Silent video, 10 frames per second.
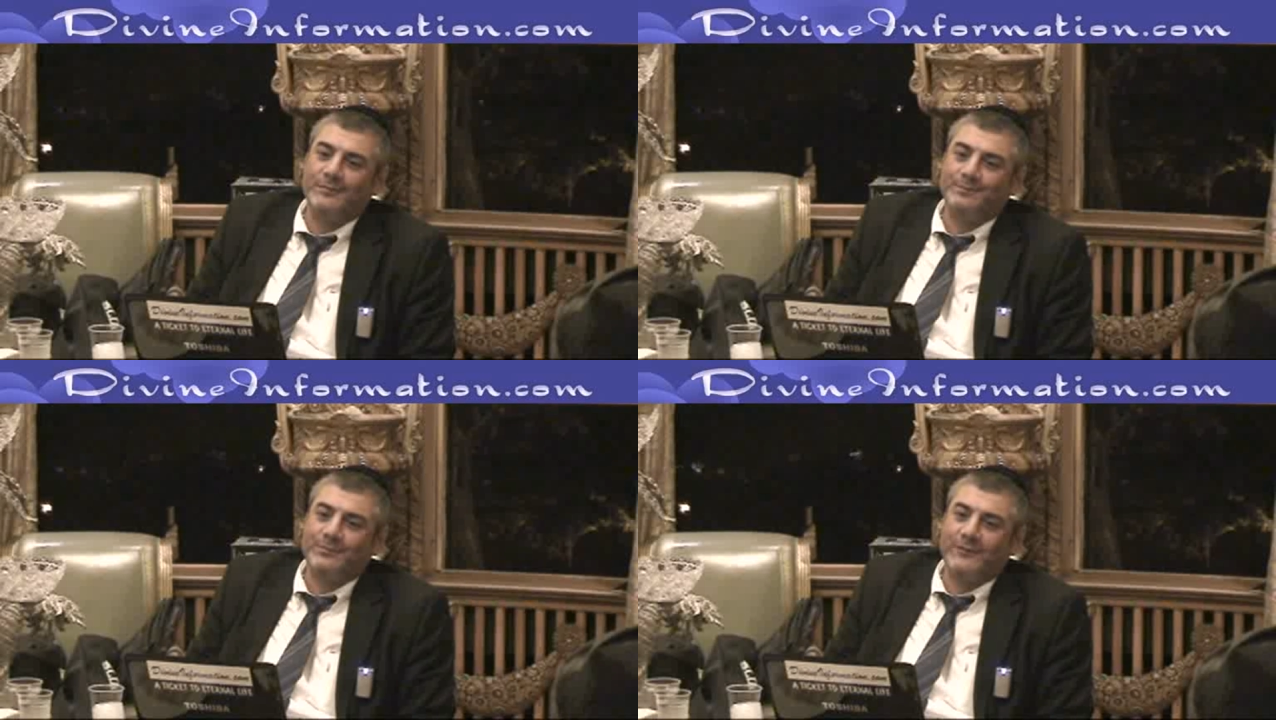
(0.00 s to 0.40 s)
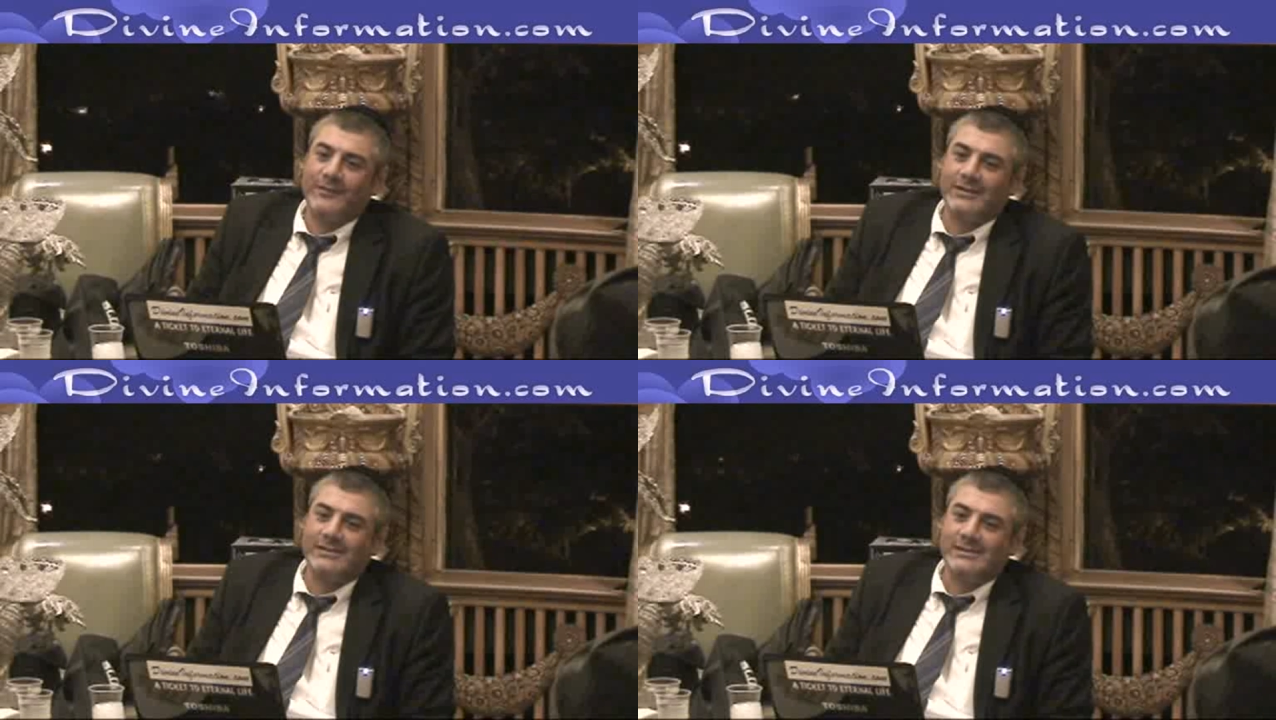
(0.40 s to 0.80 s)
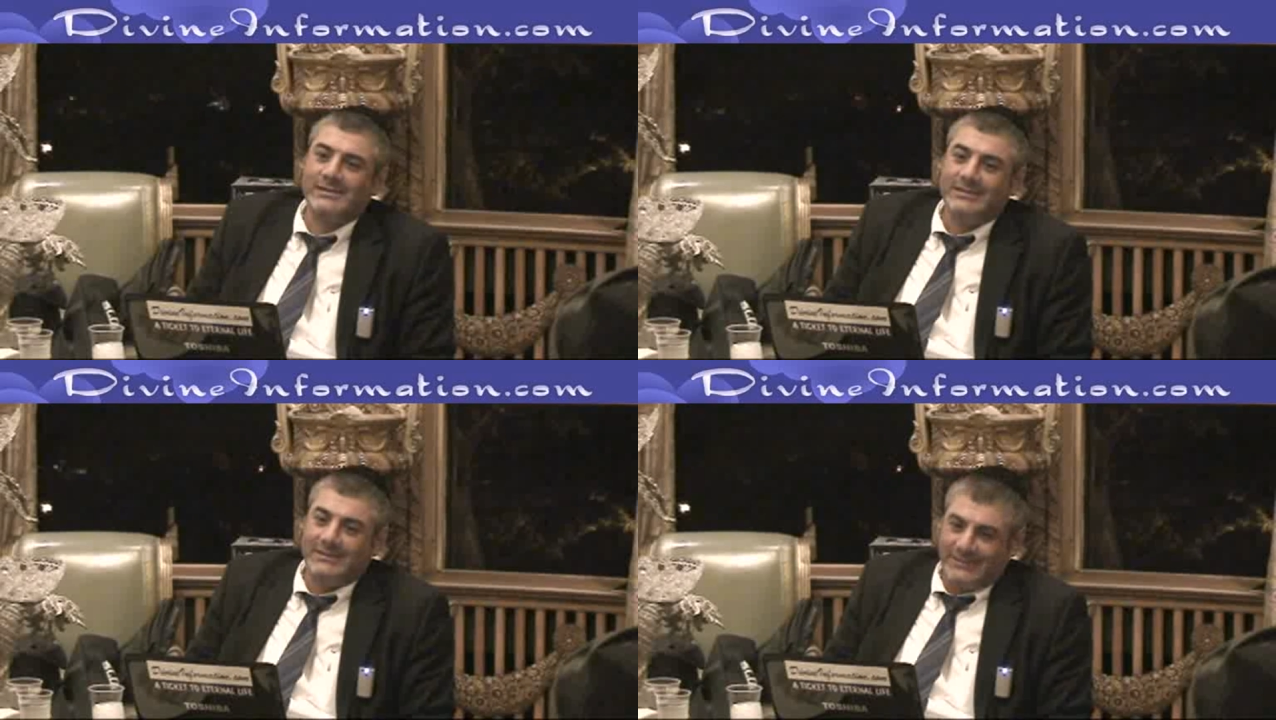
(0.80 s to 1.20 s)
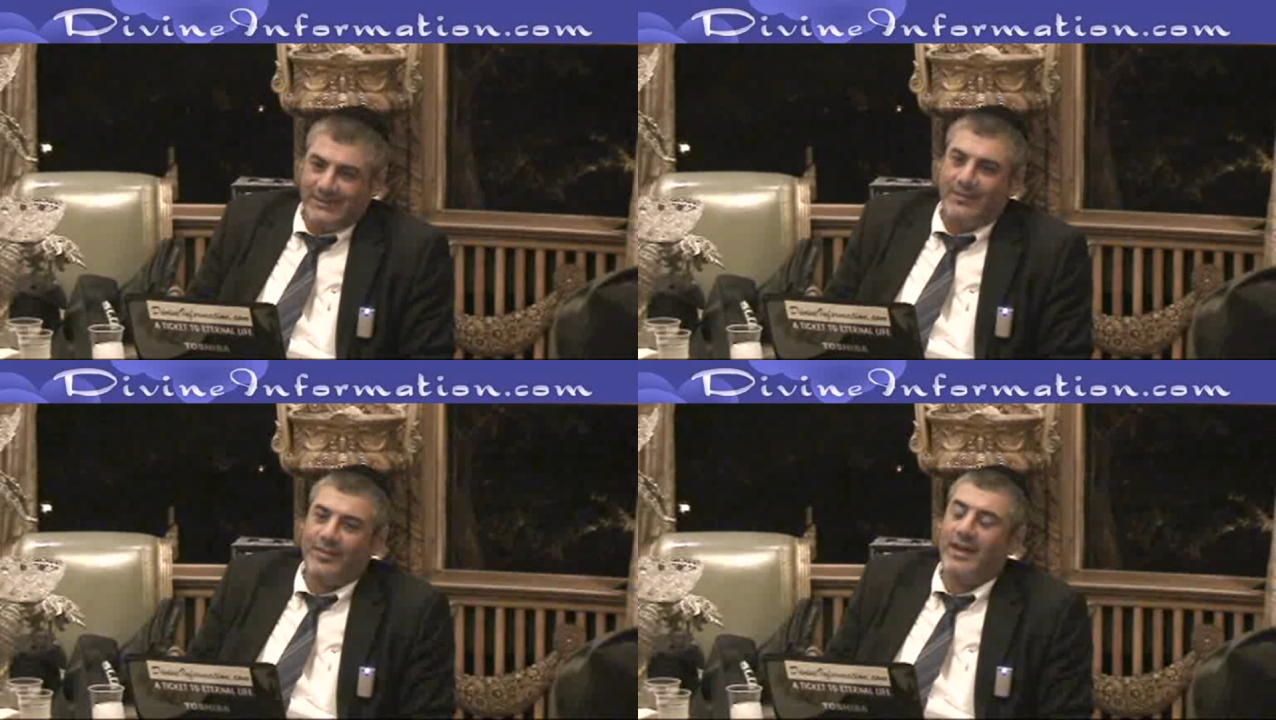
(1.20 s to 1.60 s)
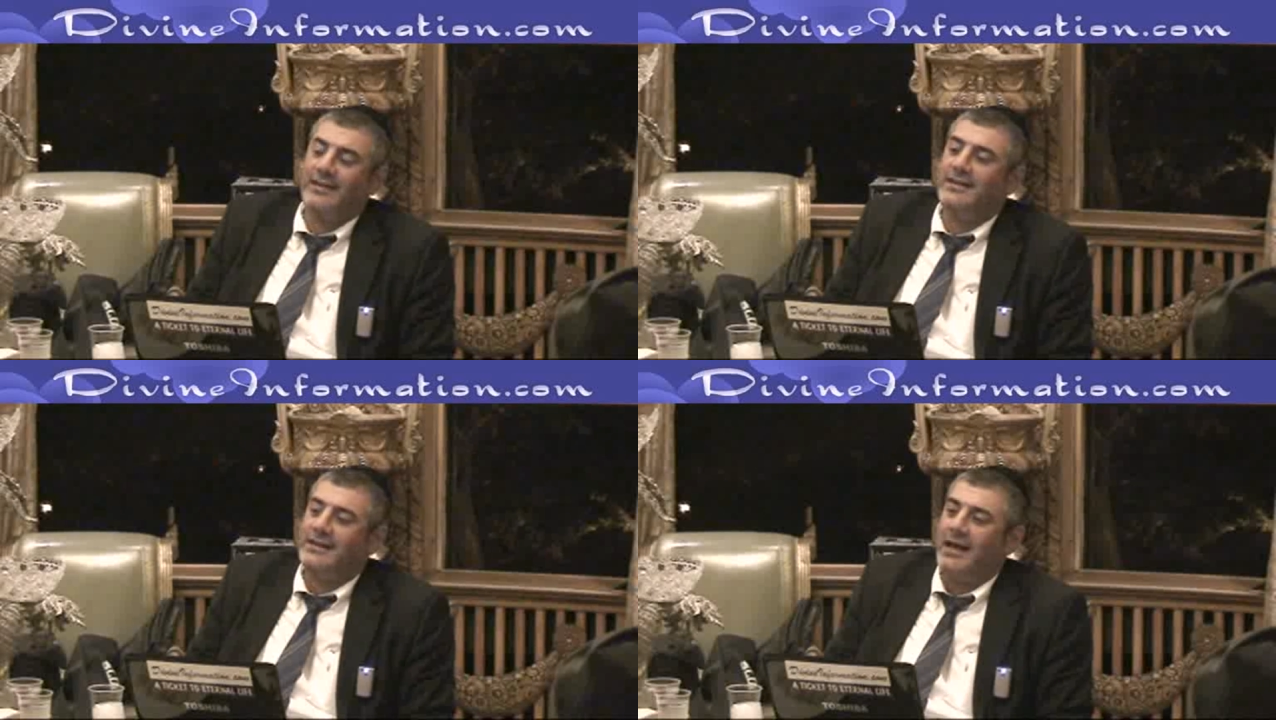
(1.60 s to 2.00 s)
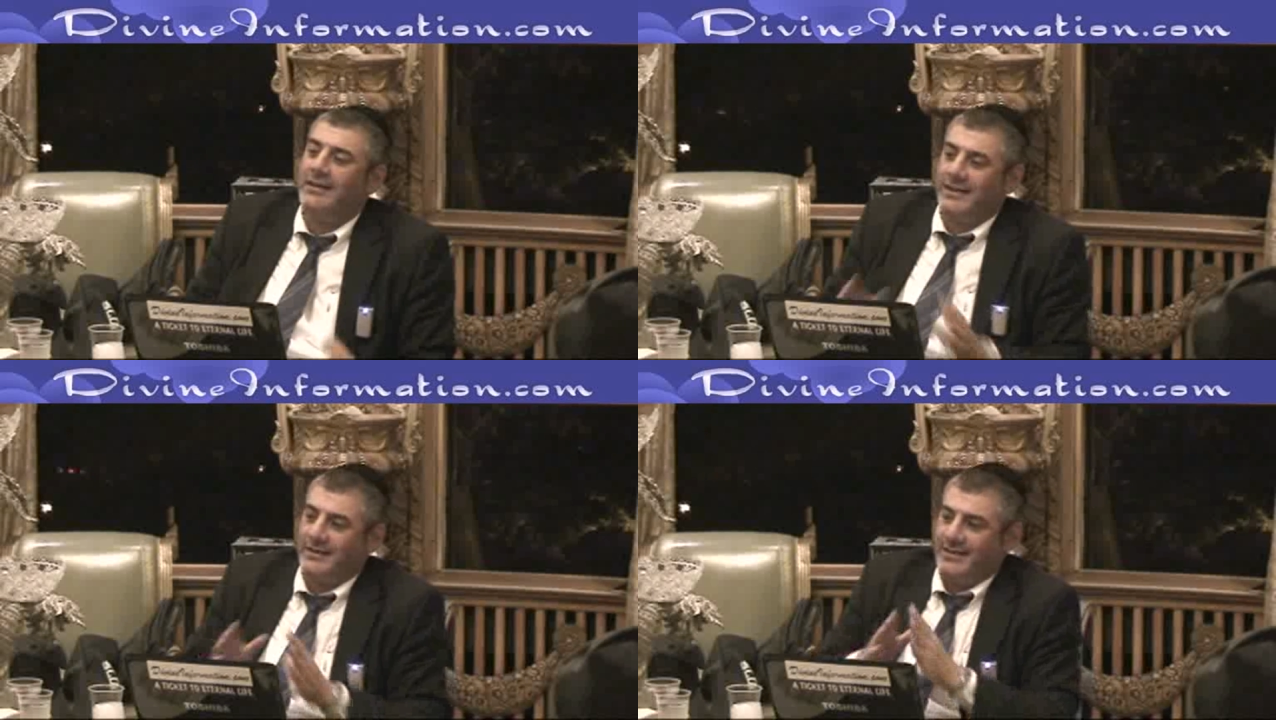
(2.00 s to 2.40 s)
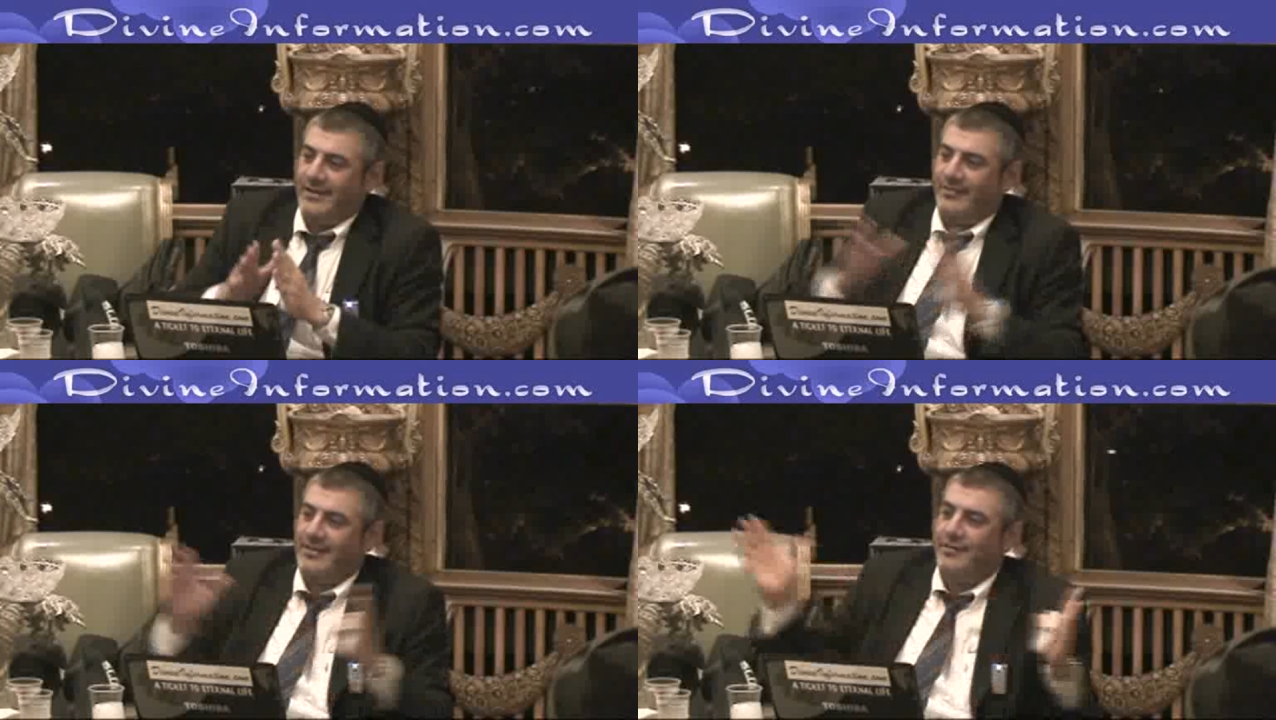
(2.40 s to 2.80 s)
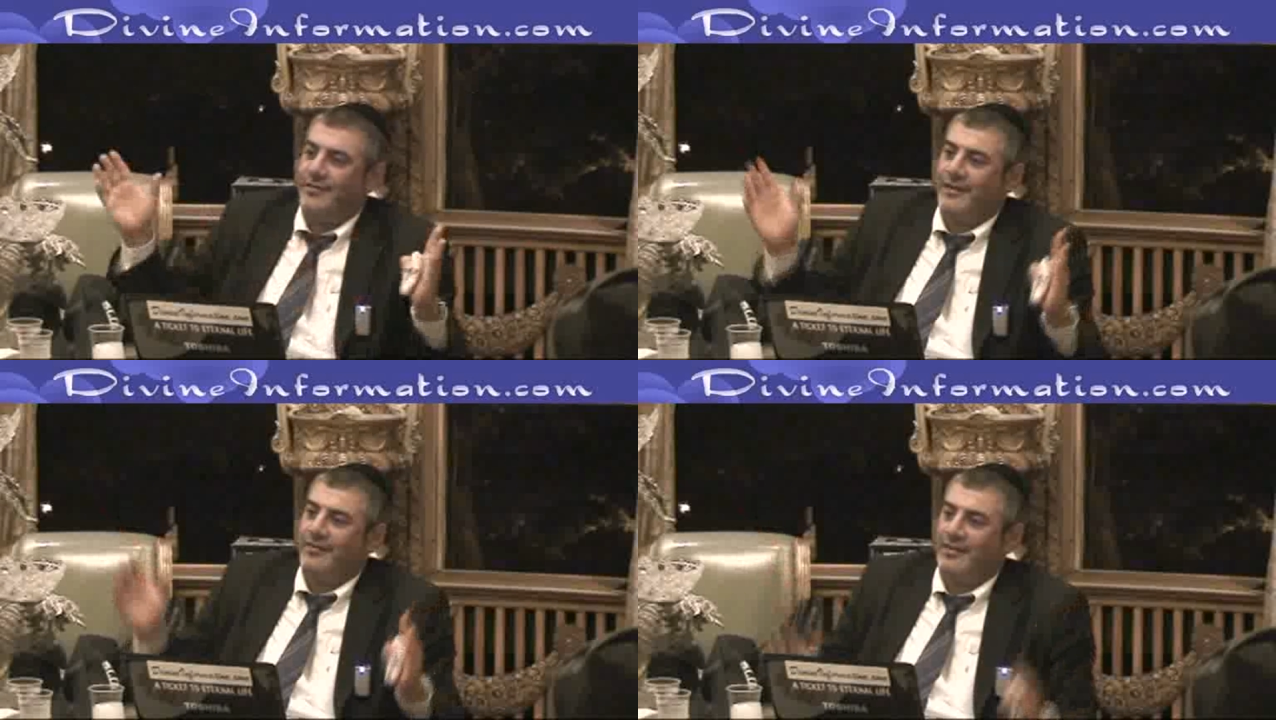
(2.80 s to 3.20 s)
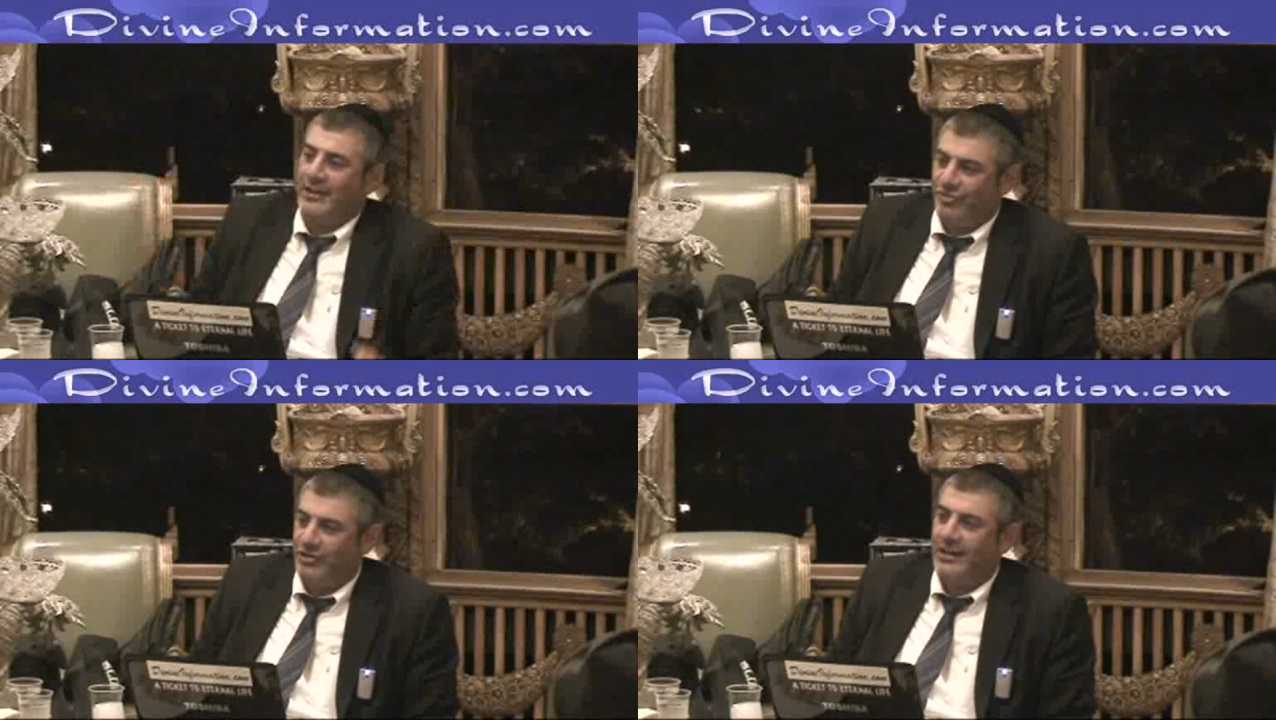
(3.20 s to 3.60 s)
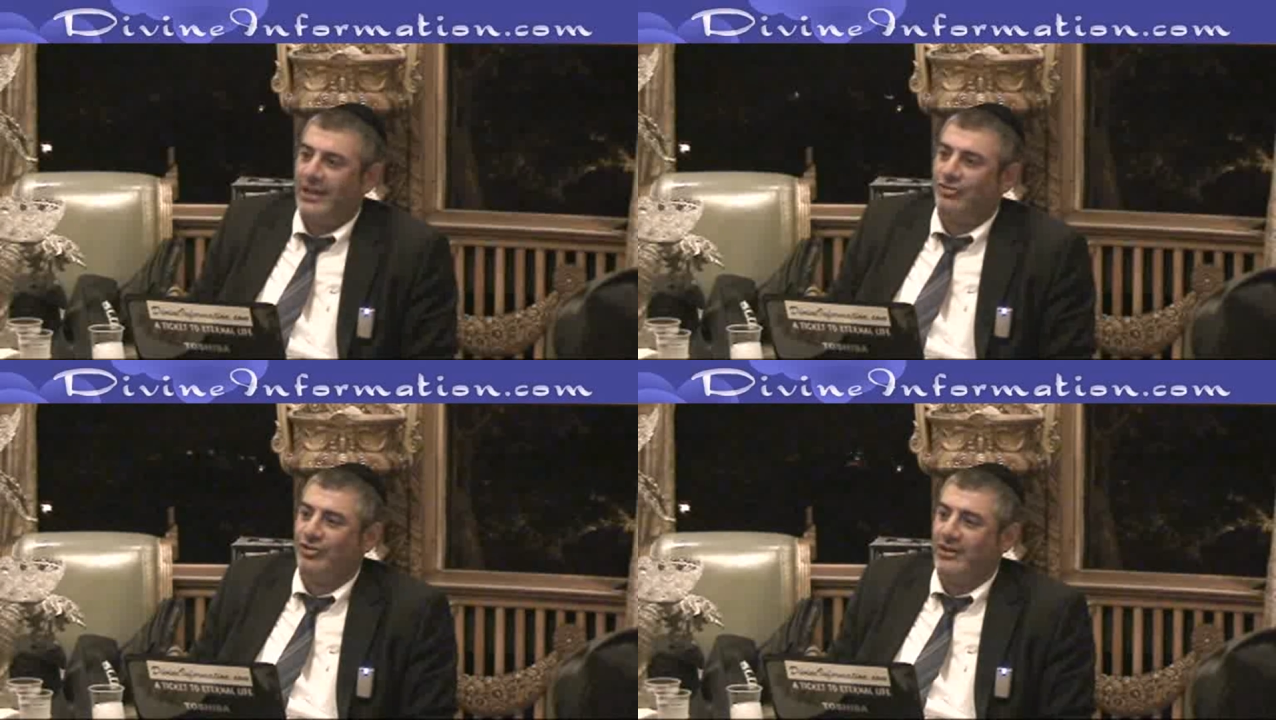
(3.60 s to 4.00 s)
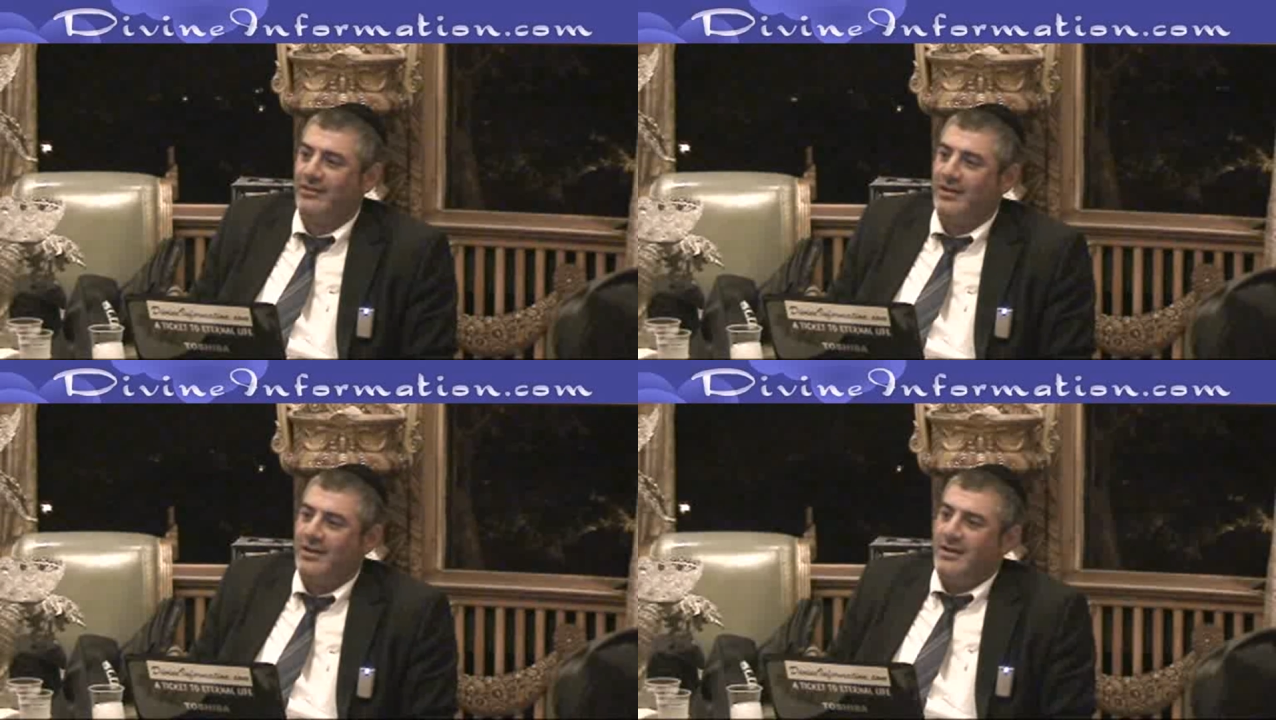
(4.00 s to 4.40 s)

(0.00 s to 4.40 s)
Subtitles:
1,300 years difference in a generation.